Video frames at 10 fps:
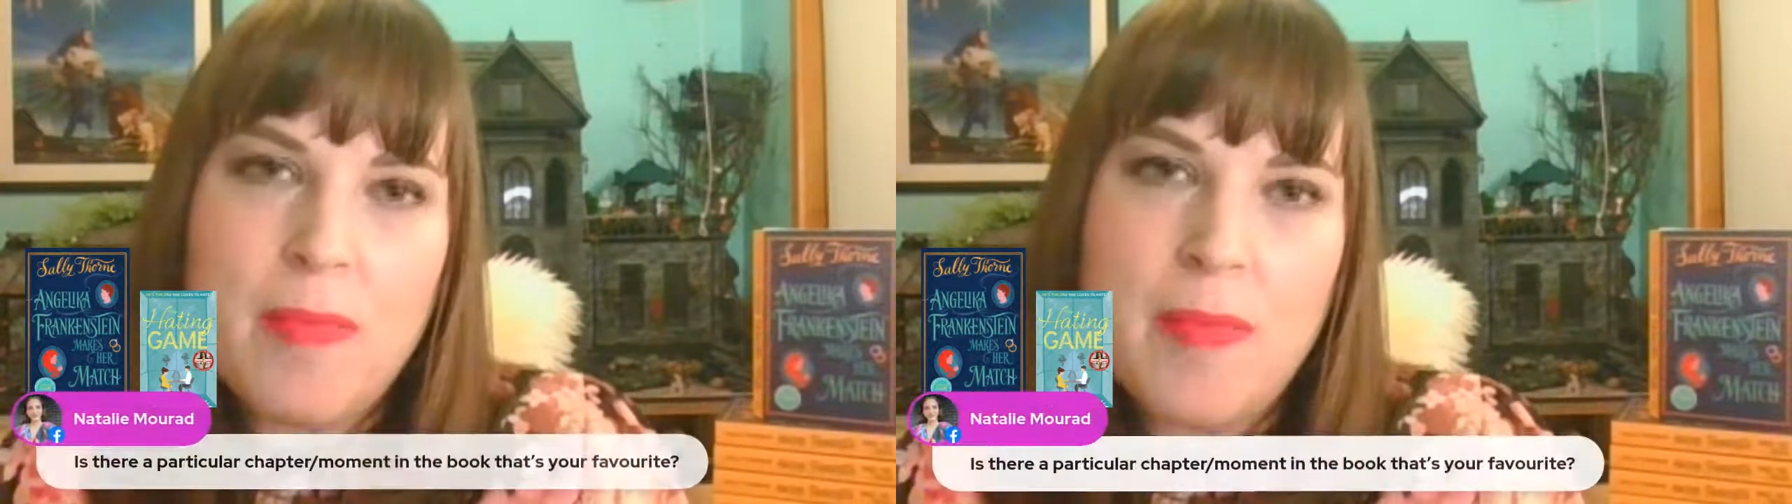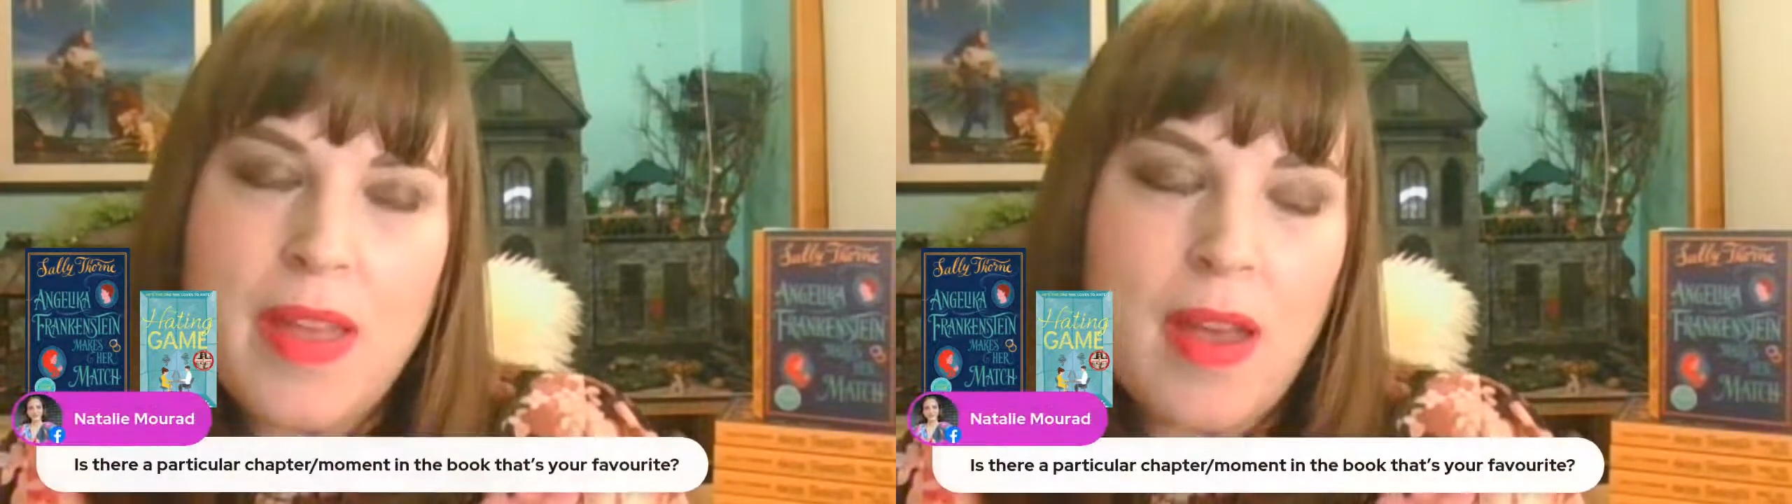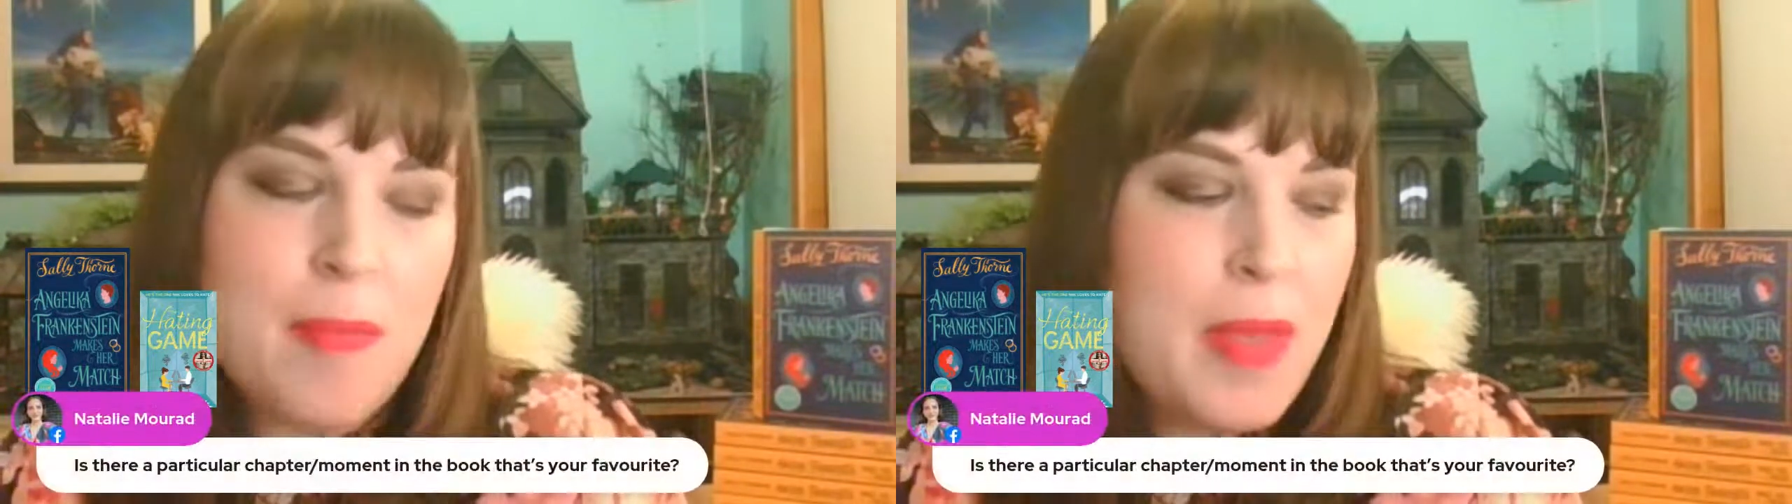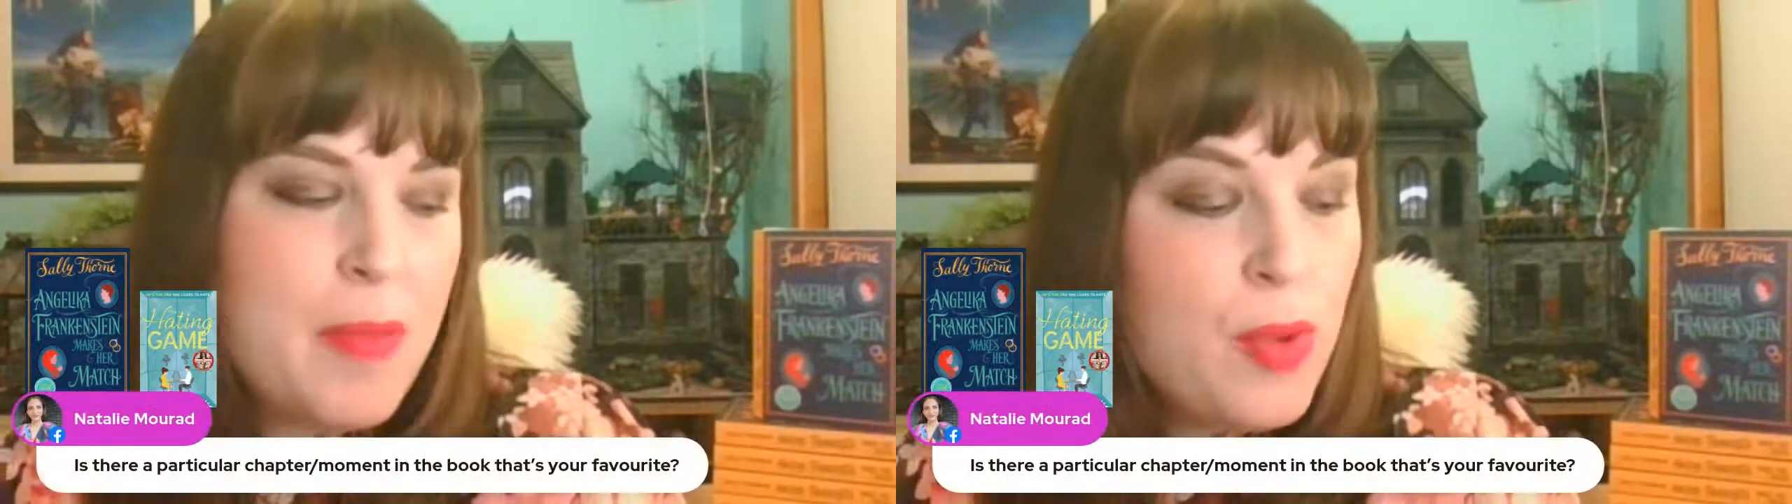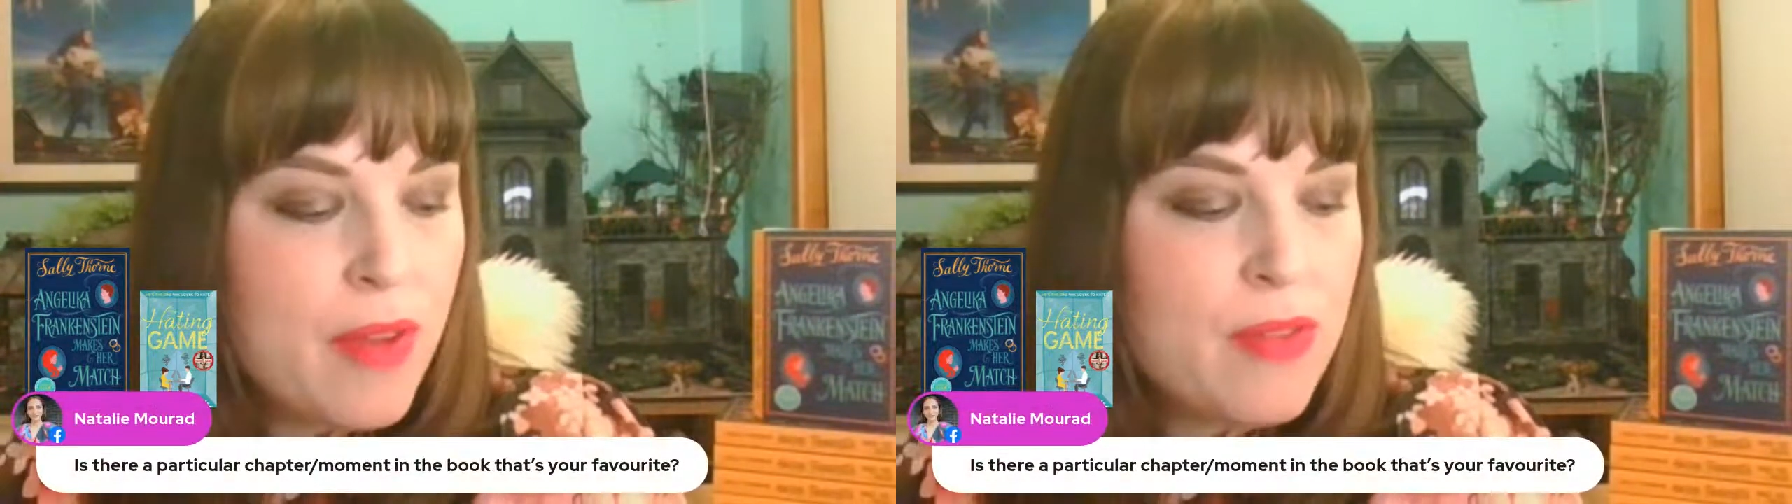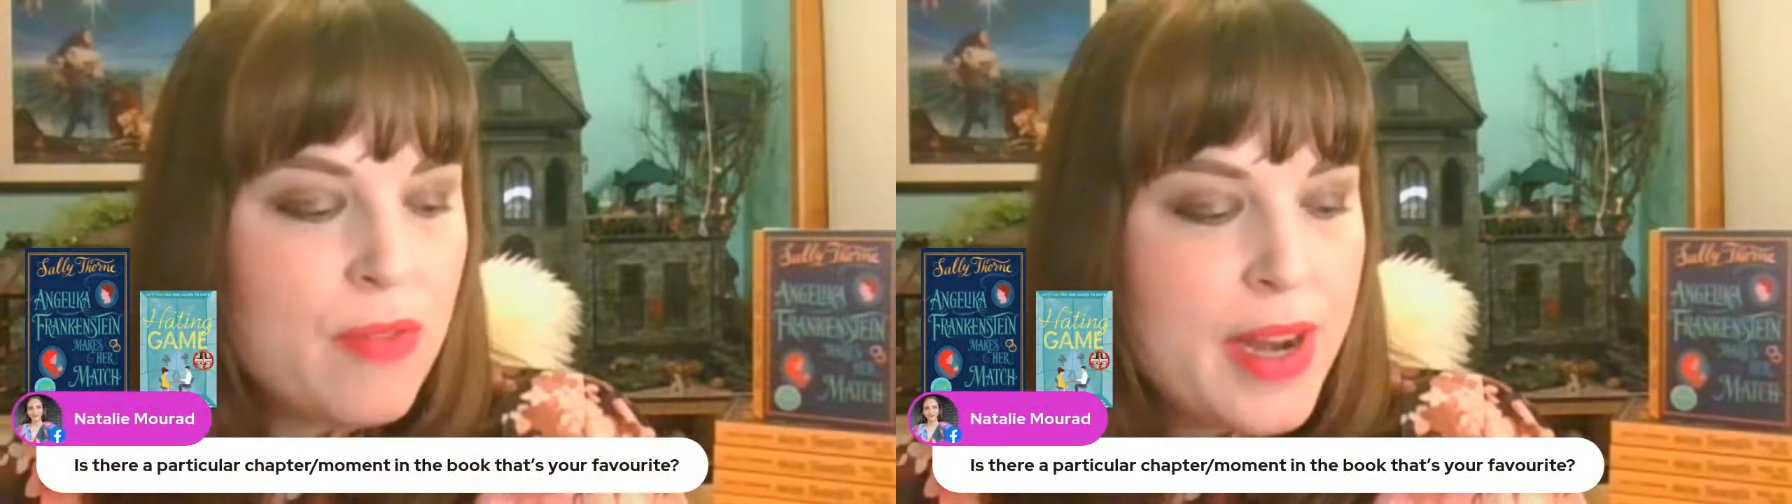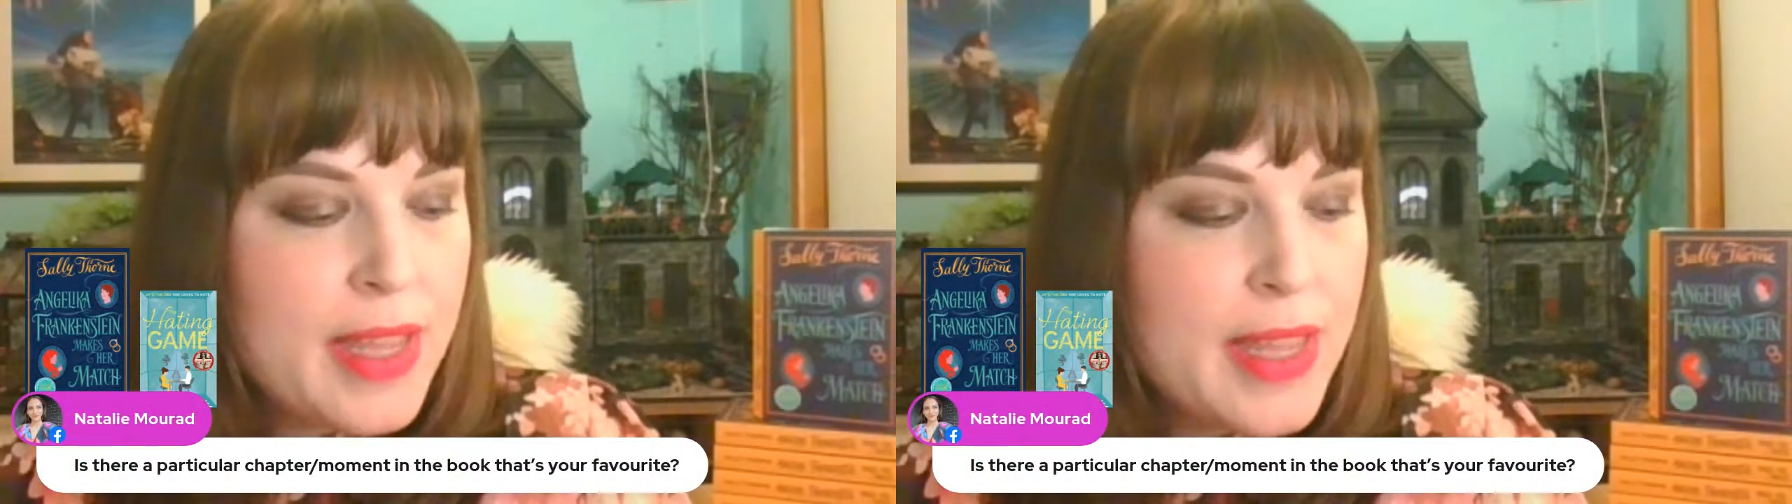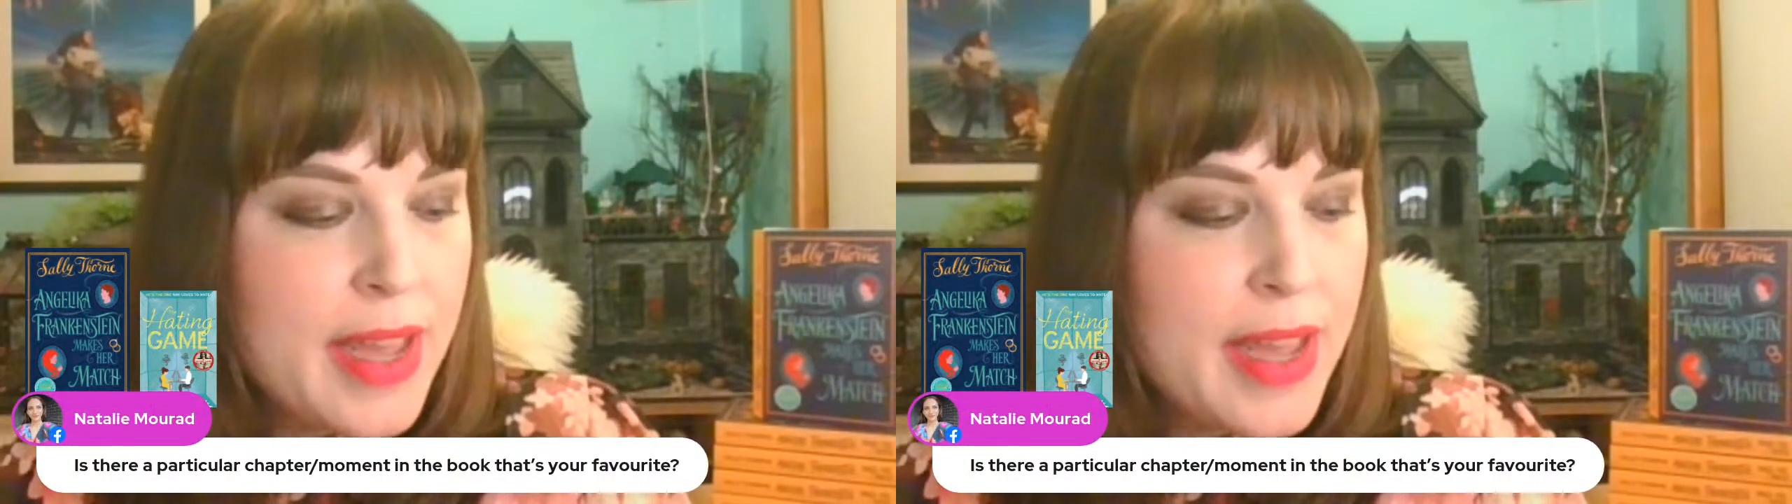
people who haven't read it yet.